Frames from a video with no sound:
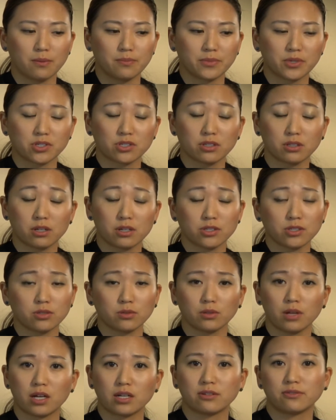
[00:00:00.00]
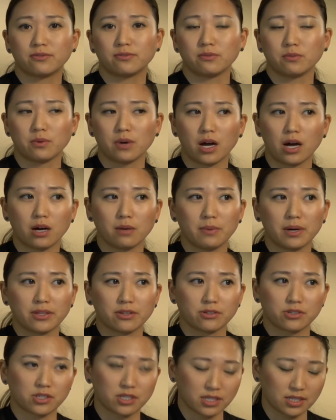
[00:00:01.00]
There's also a lot of
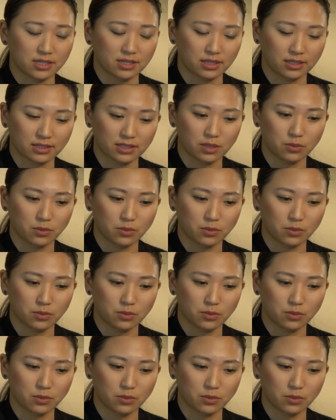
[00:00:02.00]
other statistics